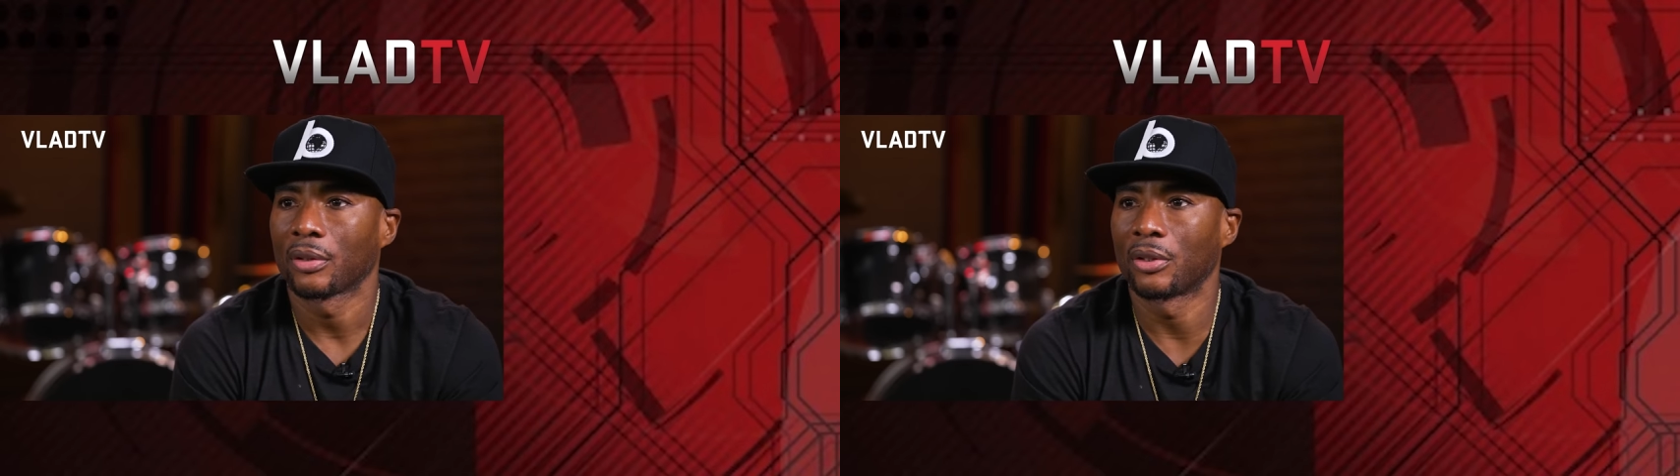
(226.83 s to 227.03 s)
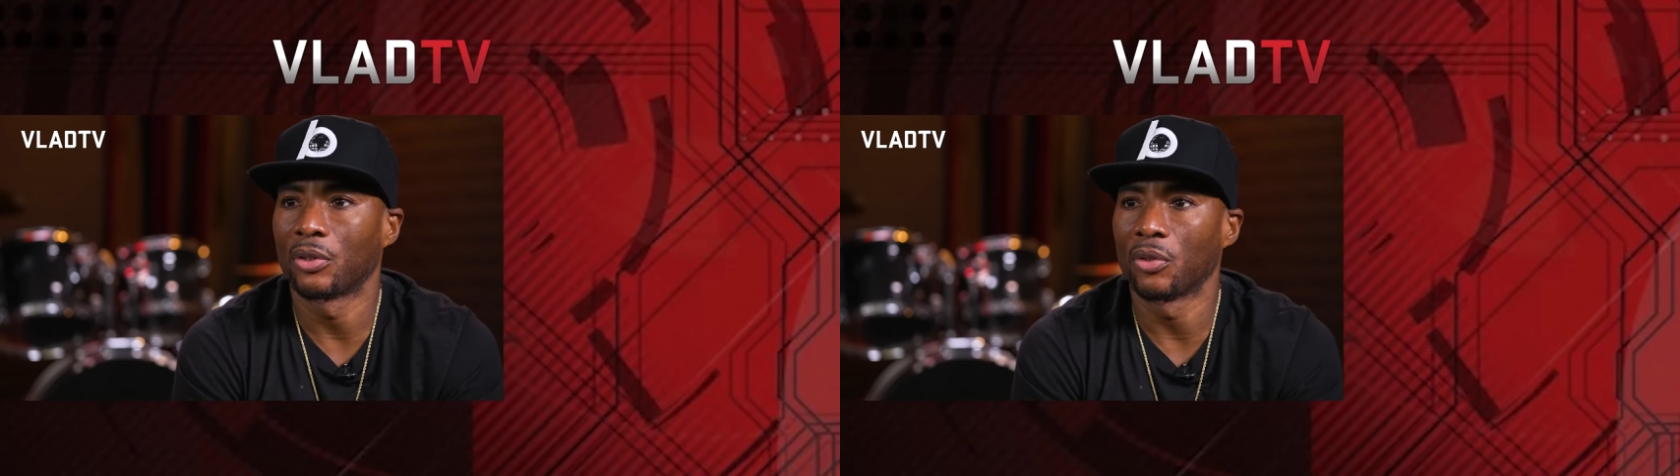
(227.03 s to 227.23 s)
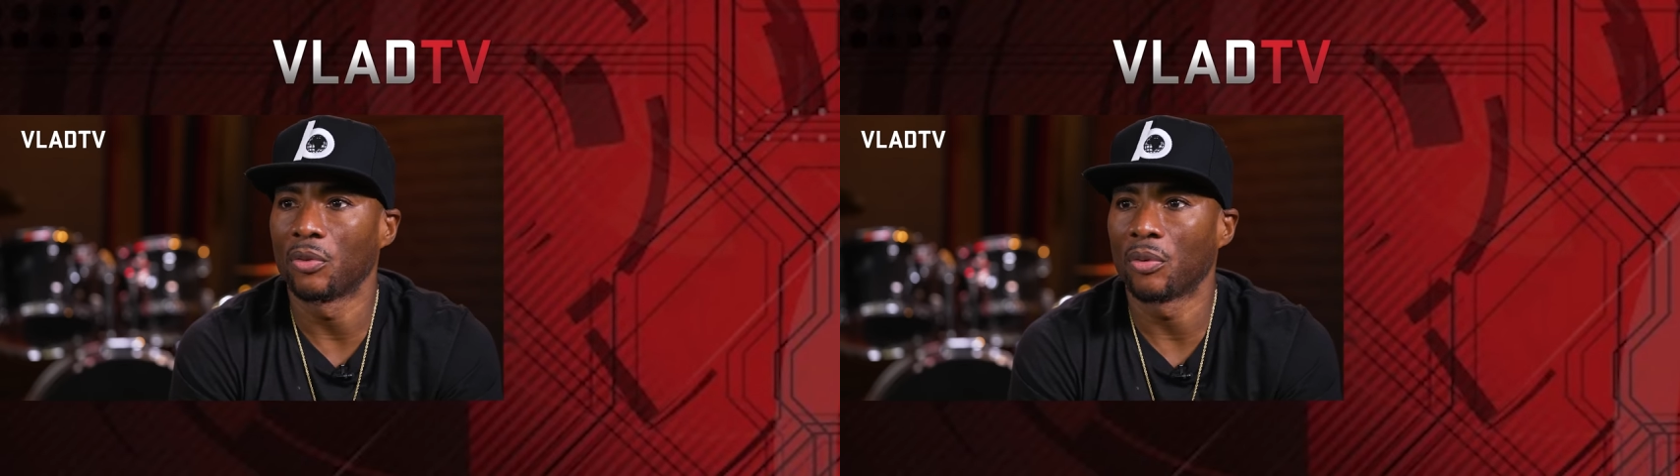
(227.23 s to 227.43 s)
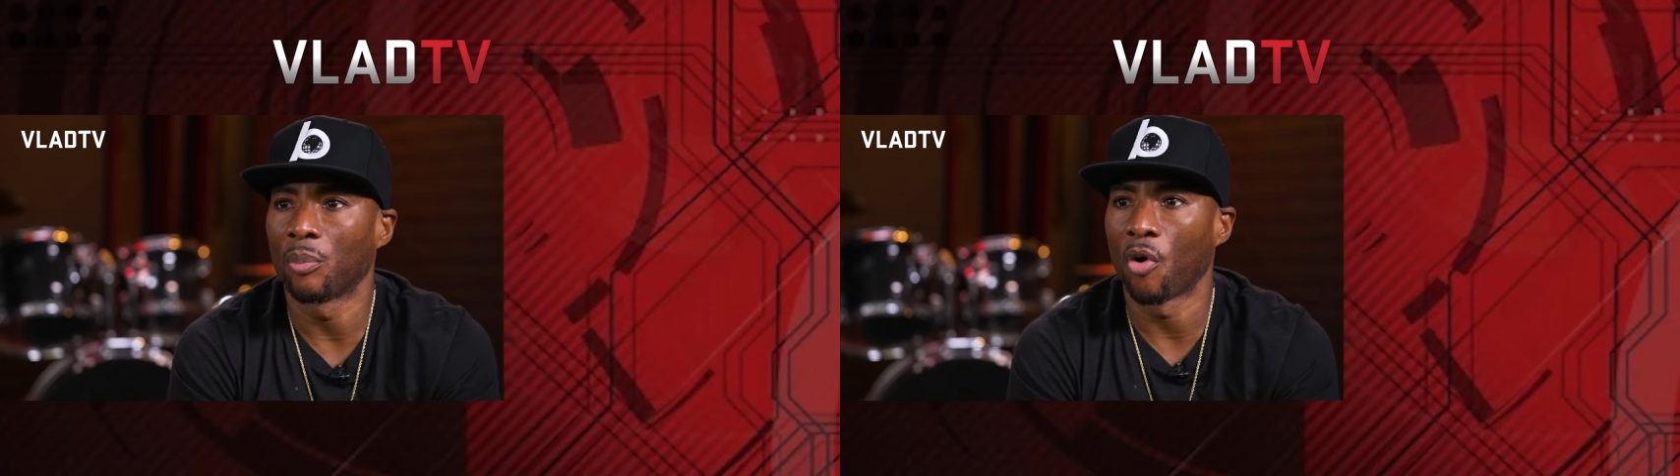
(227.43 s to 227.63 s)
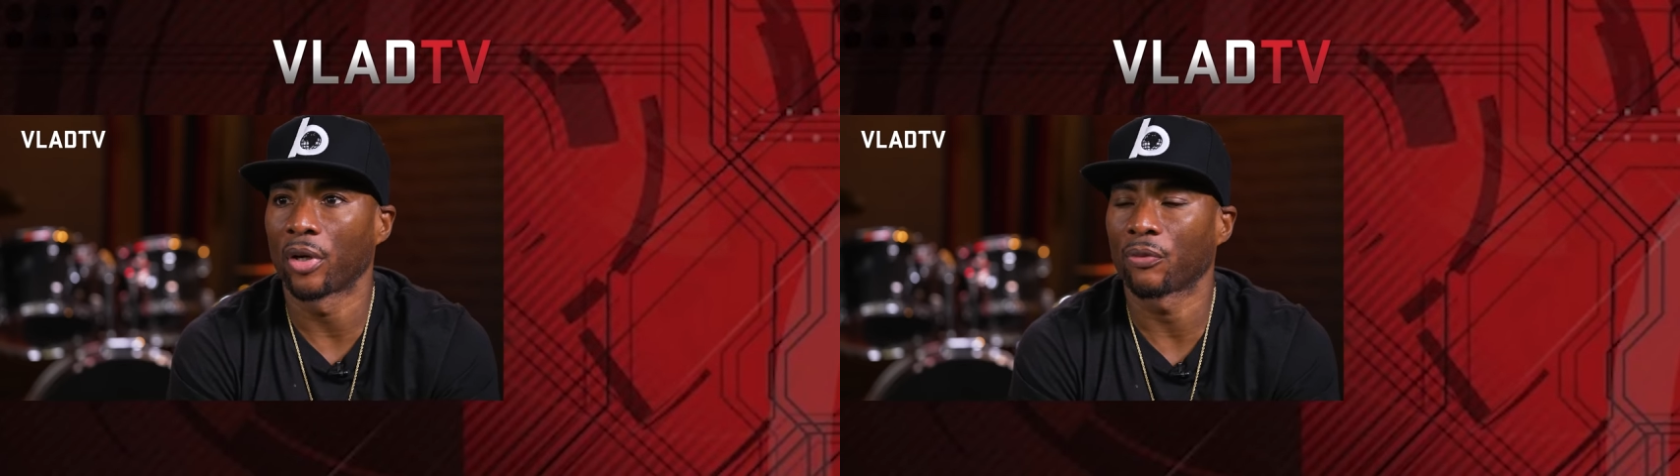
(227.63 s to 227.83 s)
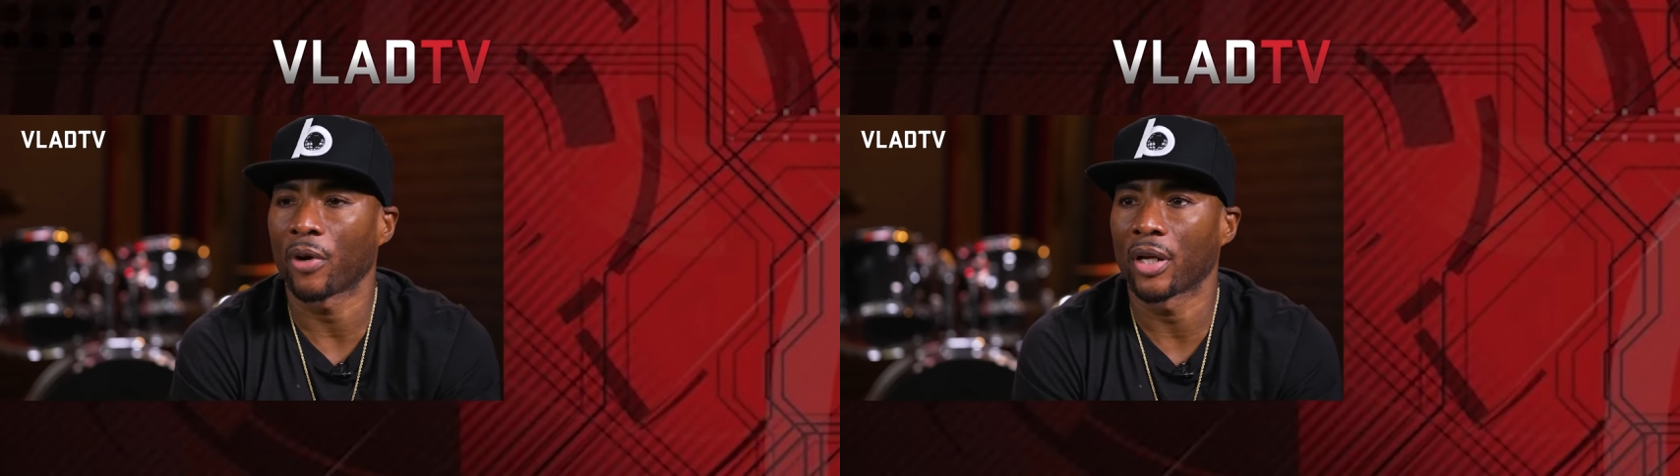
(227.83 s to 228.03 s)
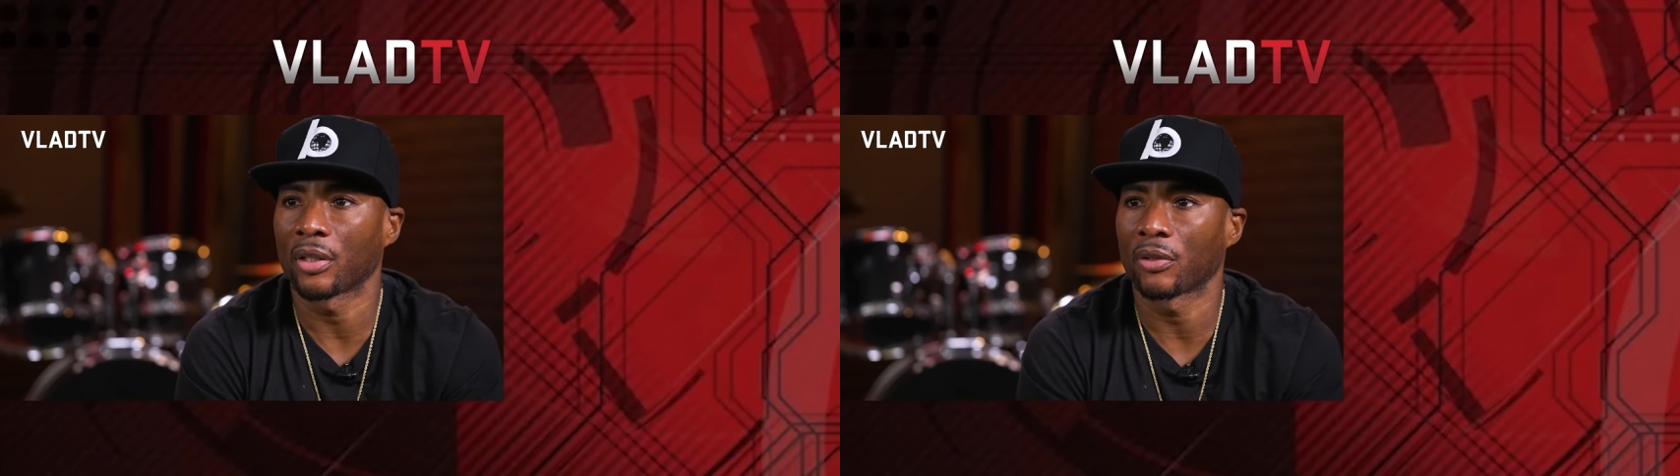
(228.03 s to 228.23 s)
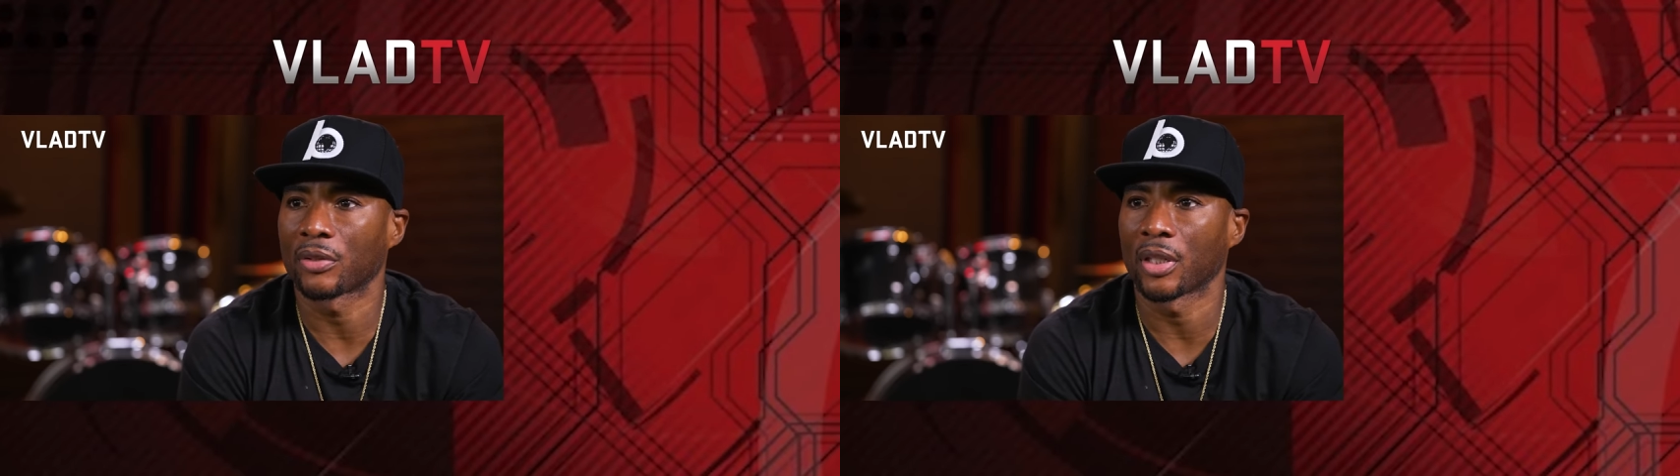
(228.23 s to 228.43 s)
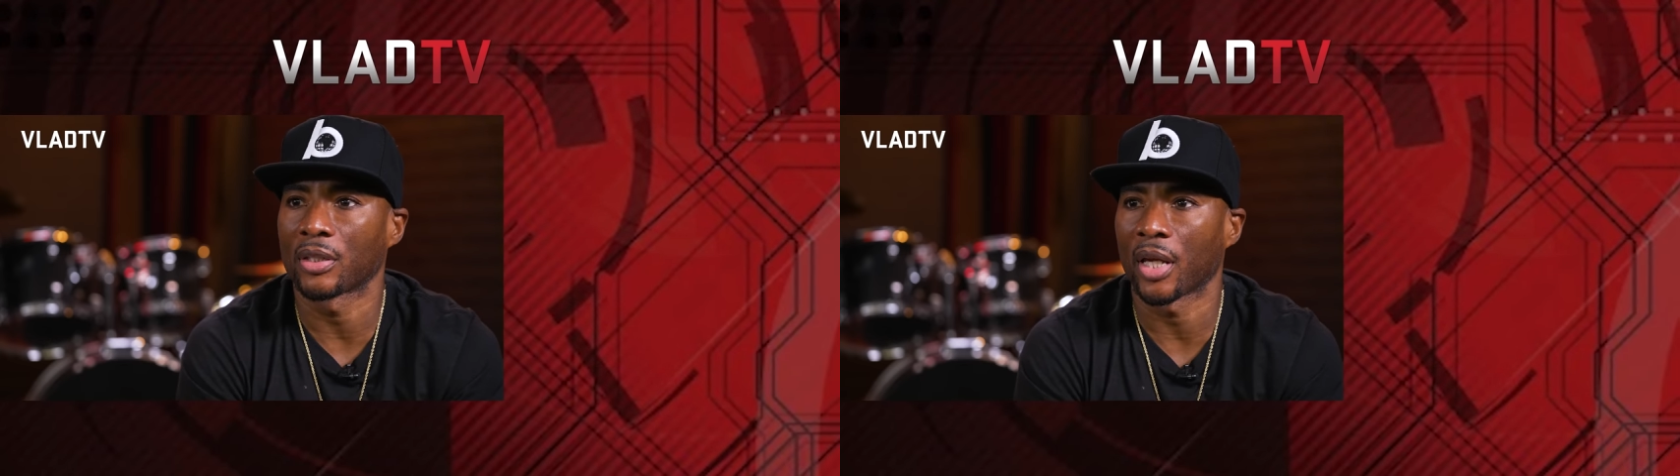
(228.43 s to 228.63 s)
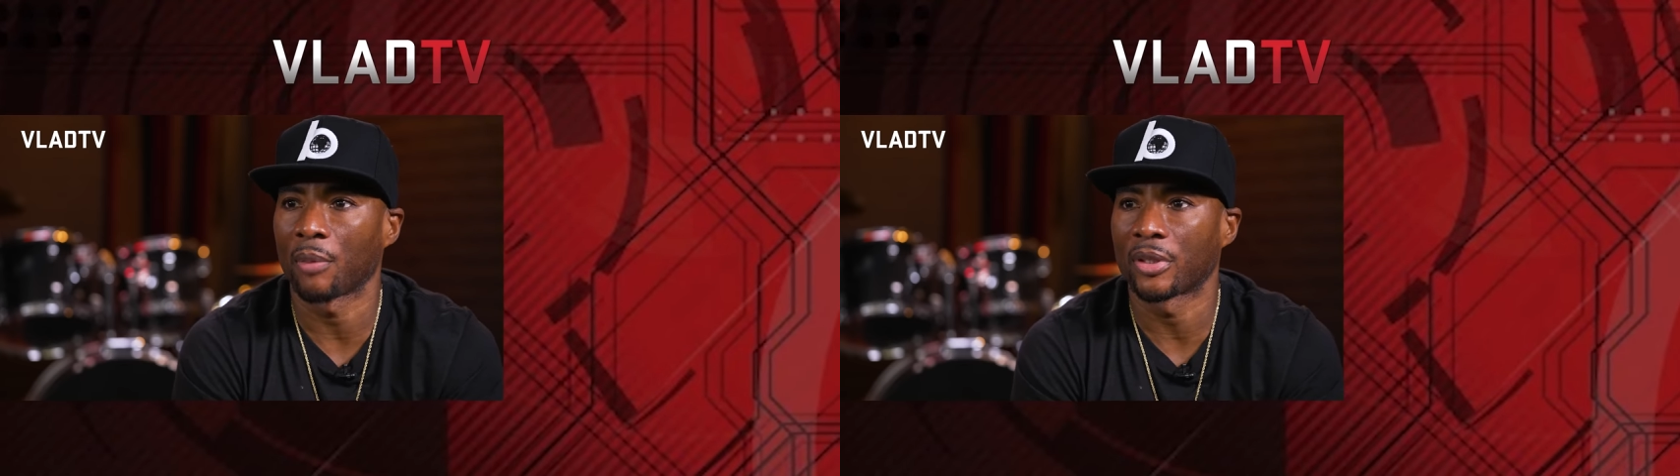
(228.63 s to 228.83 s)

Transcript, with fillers: to do morning radio 6 a.m.